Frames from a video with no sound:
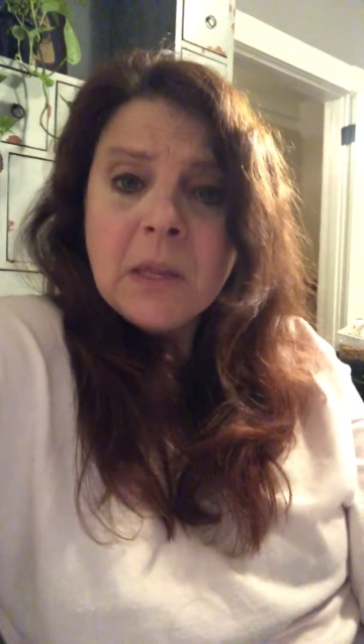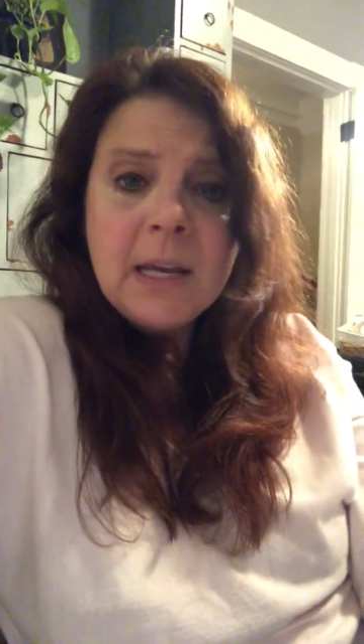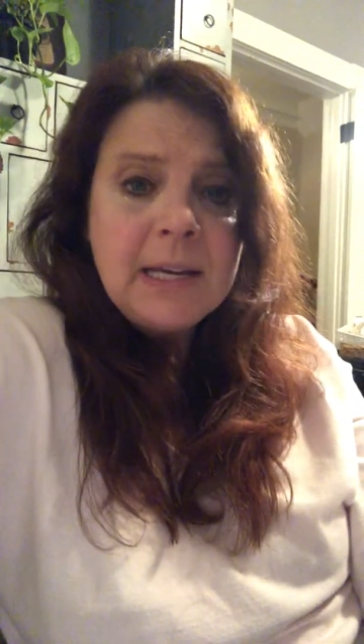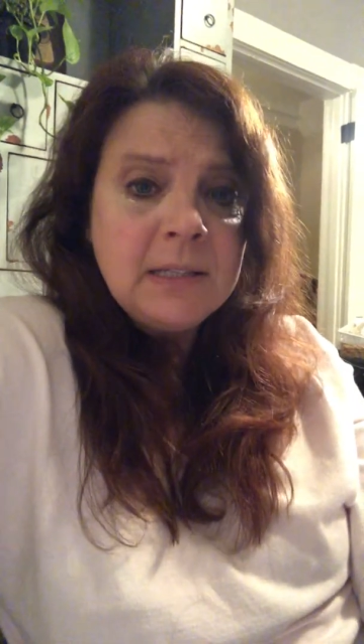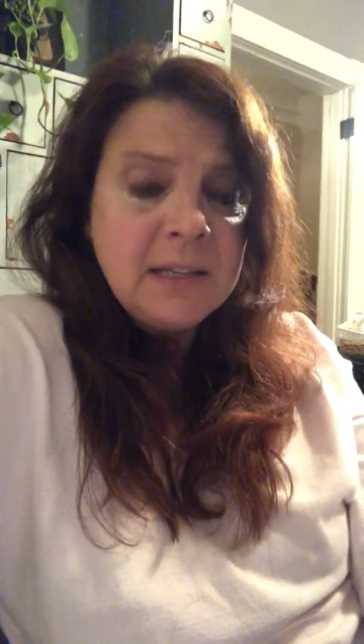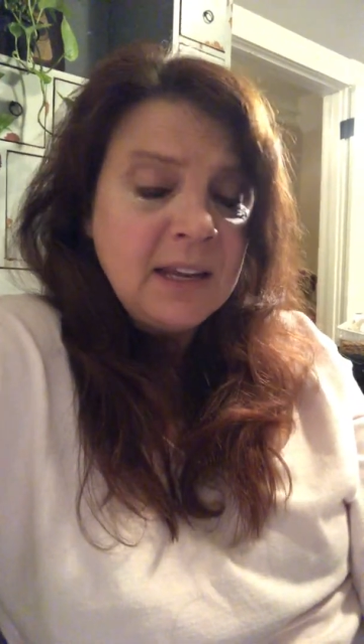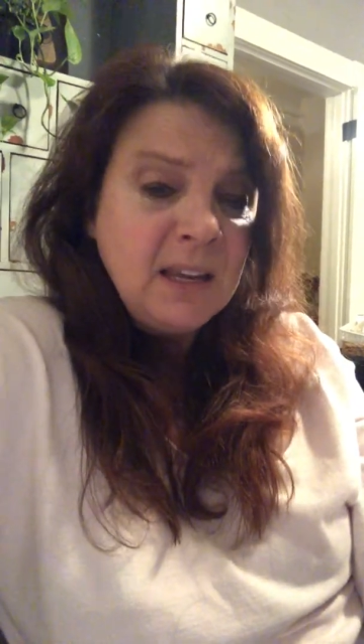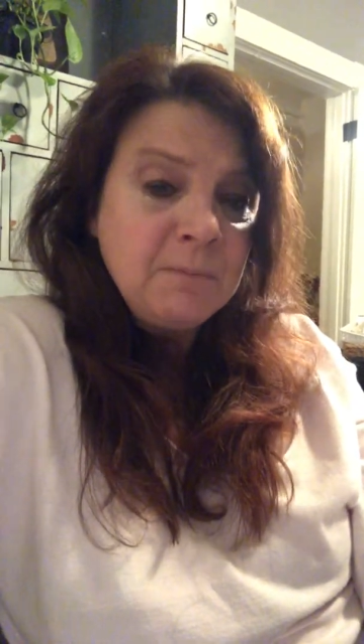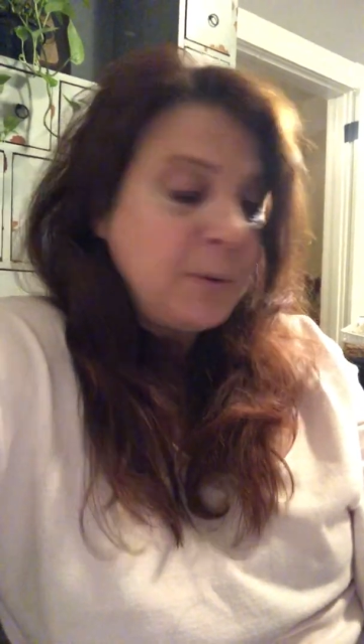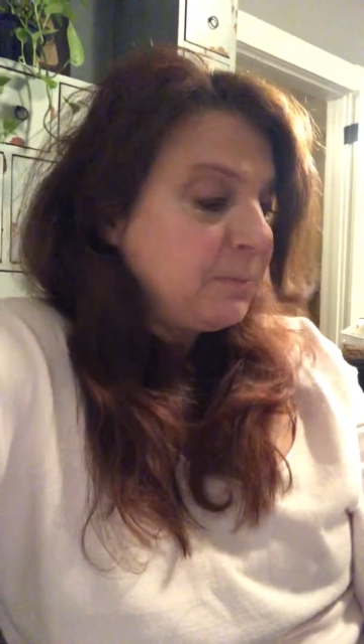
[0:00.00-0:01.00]
He
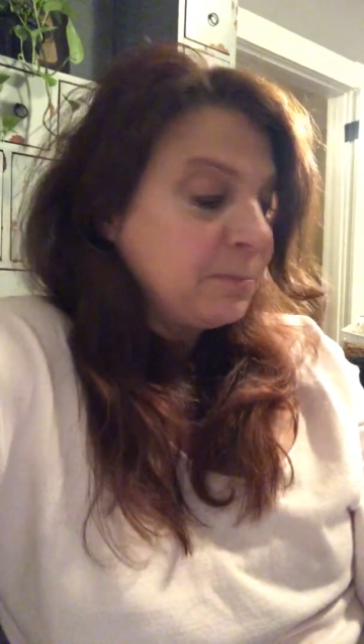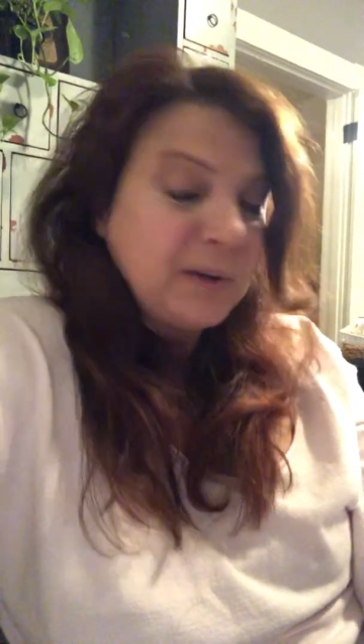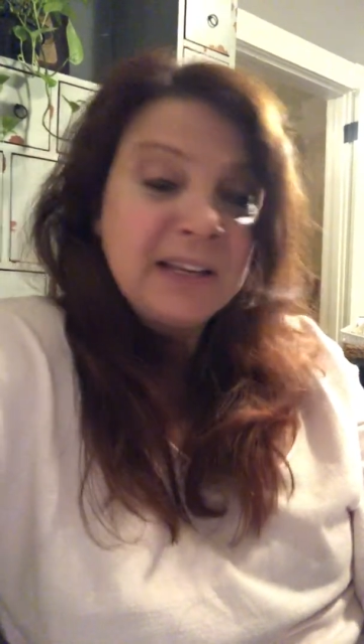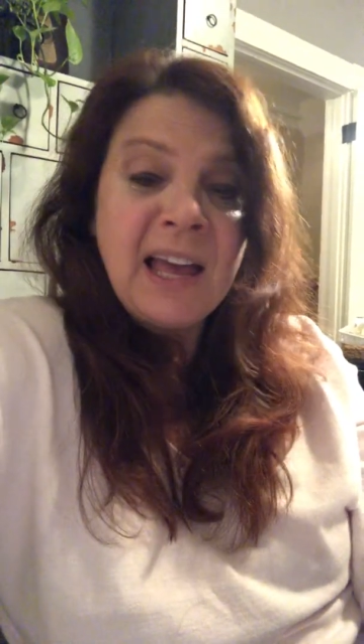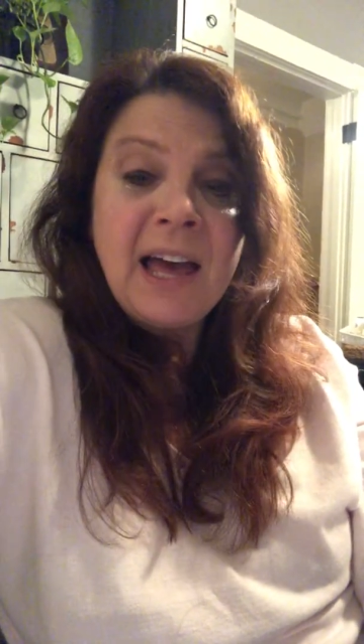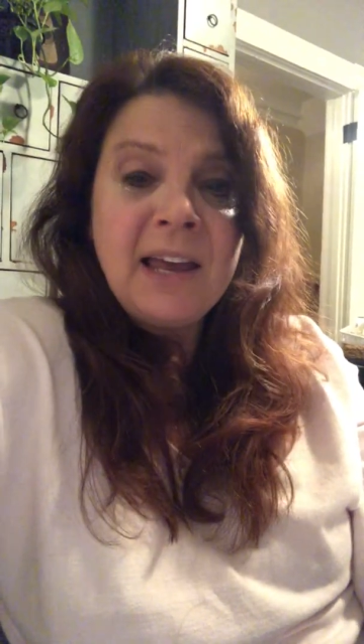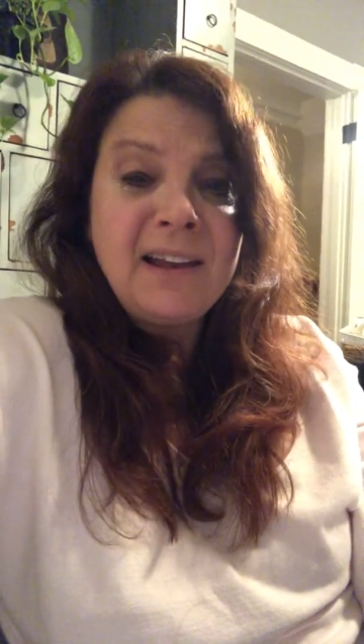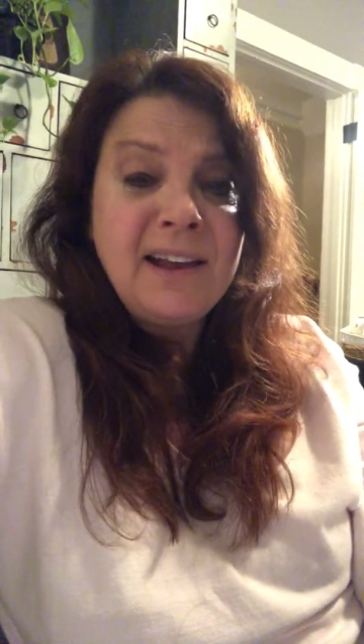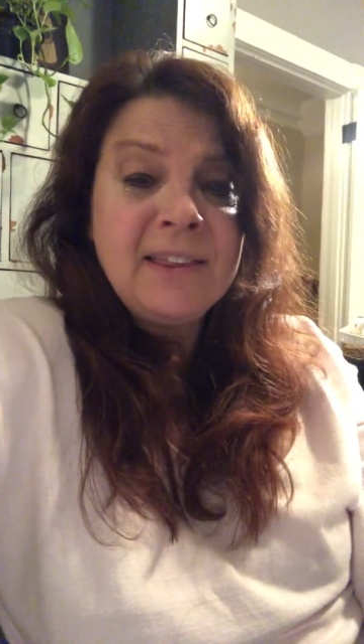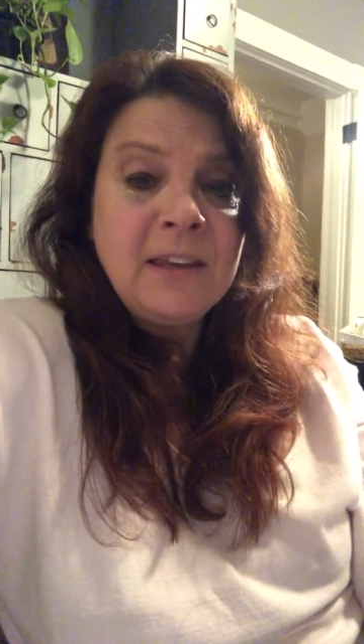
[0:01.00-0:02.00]

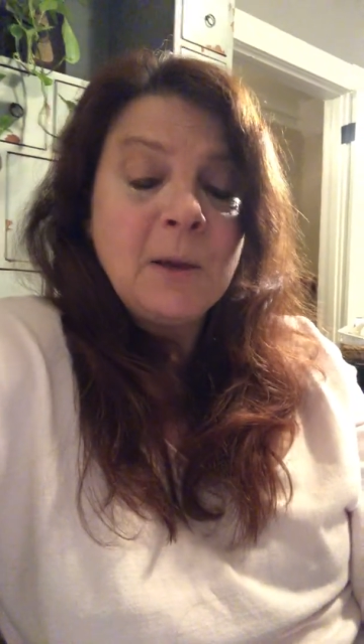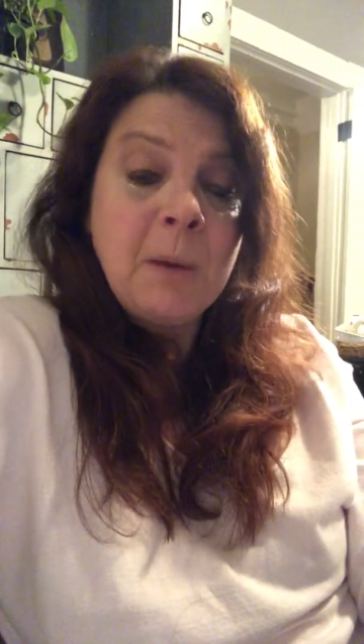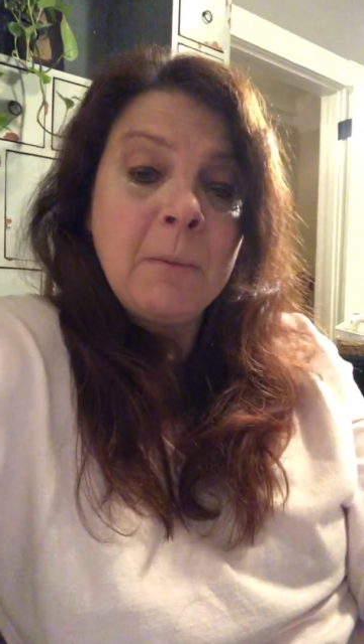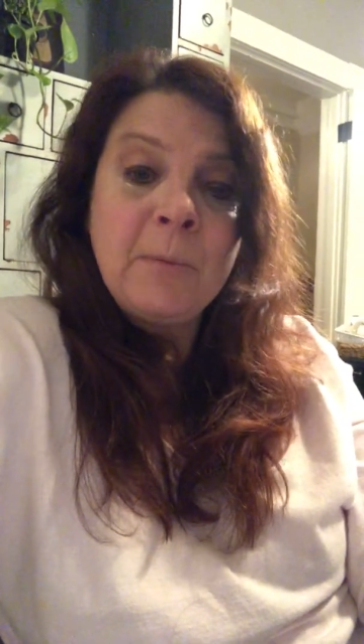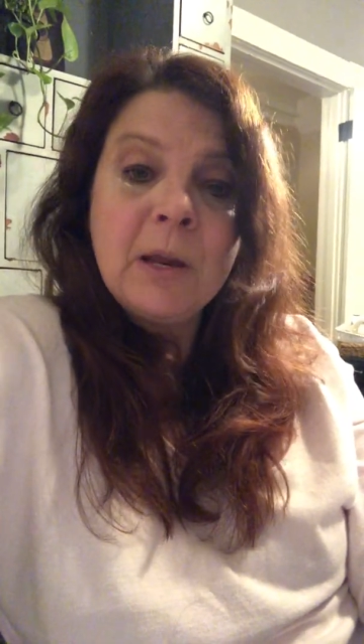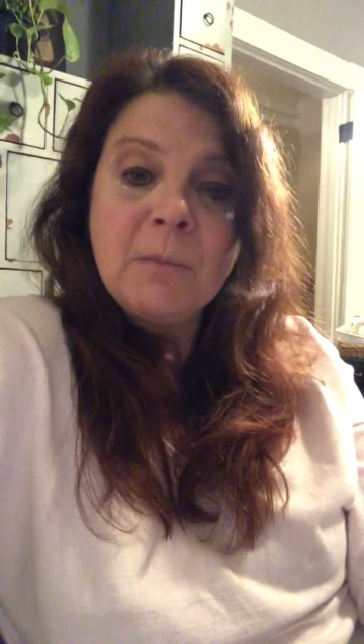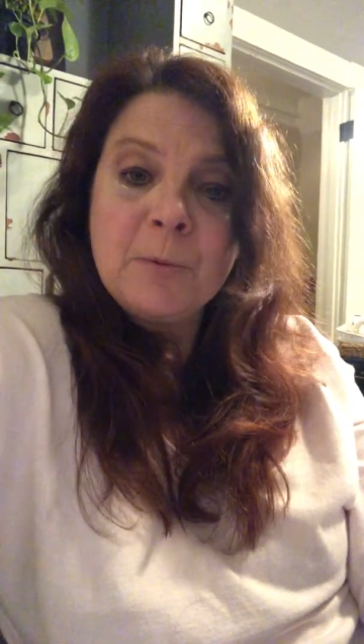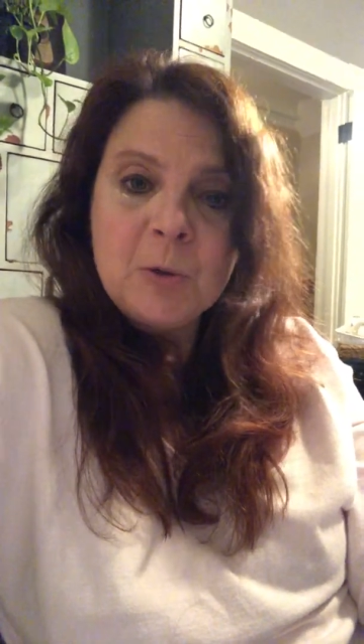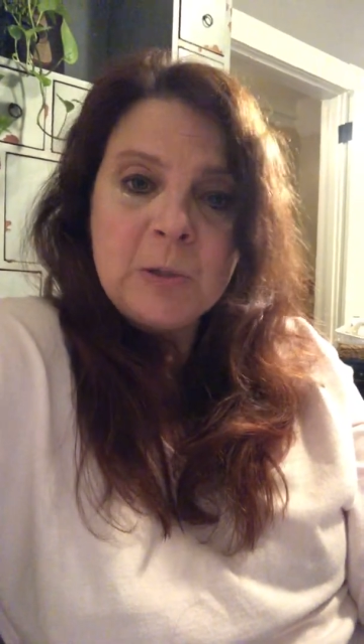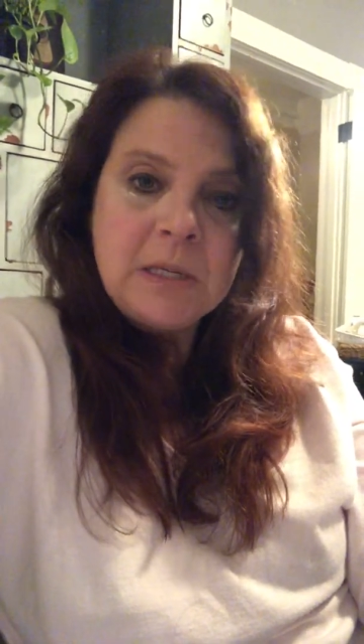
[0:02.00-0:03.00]
had a thing about putting
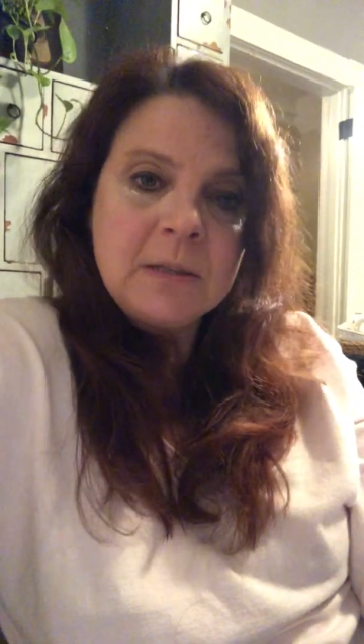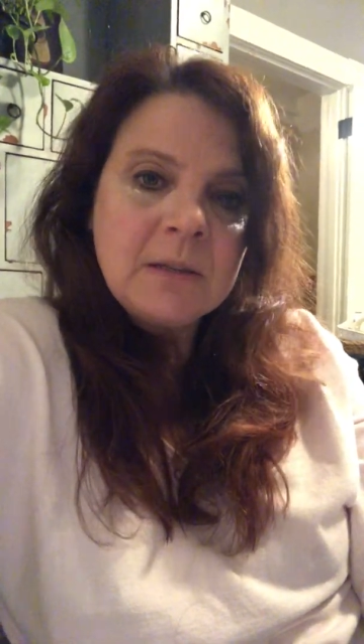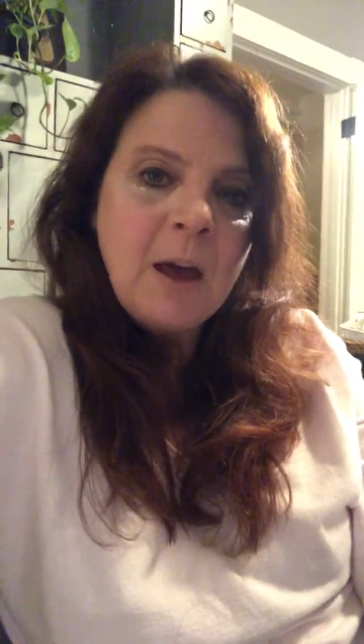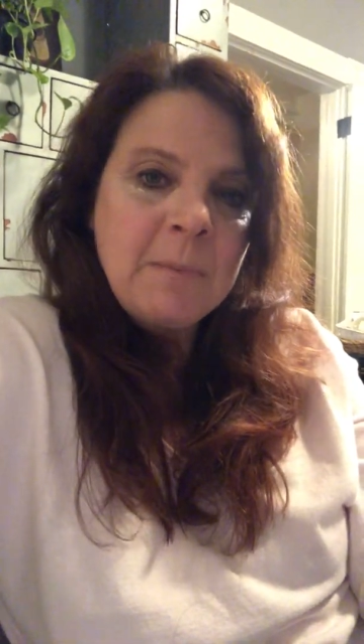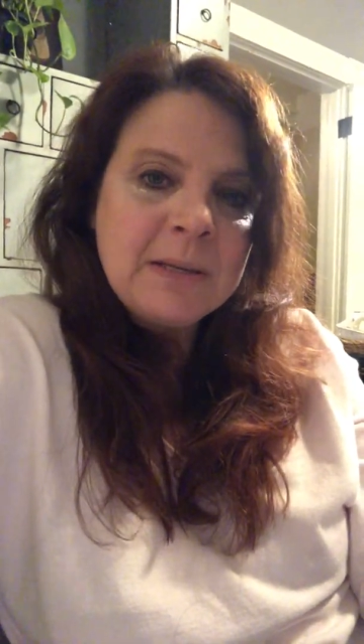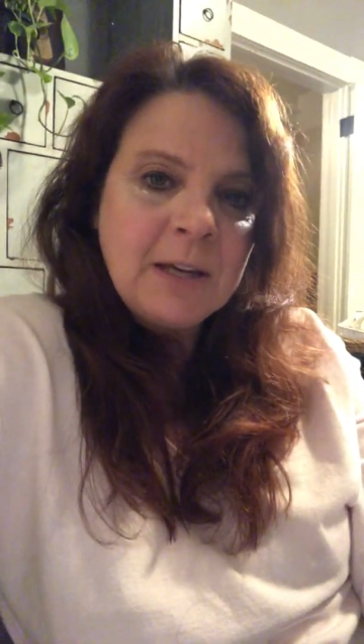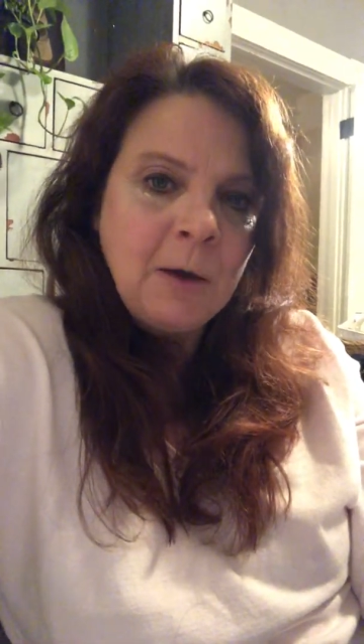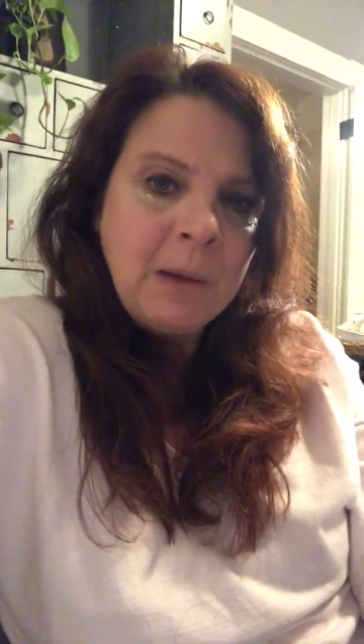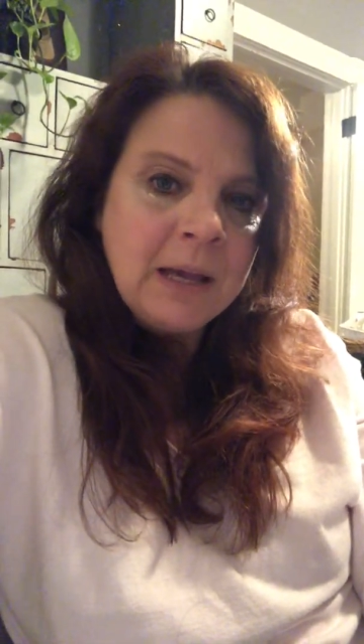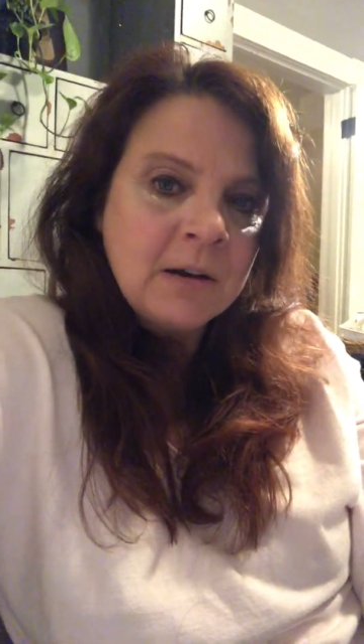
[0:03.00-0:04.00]
bruises up and
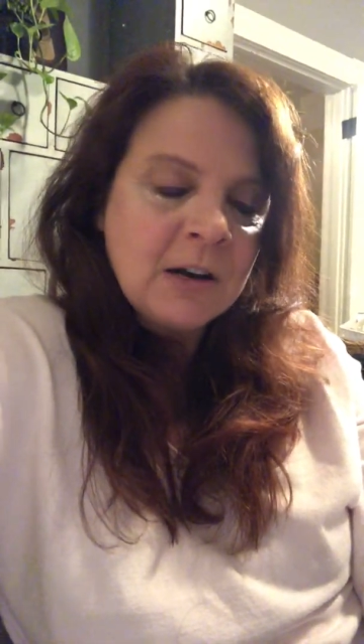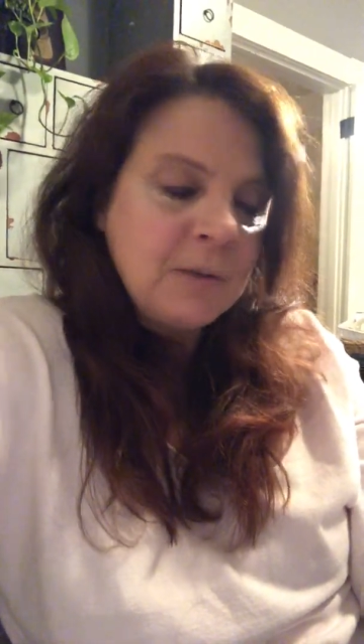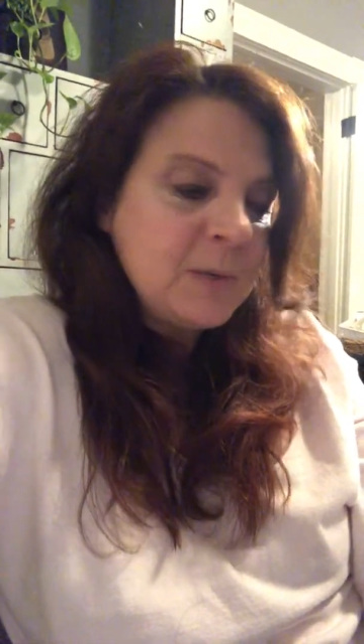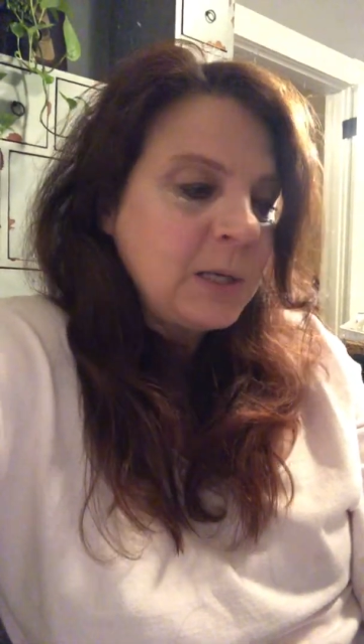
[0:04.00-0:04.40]
down my arms.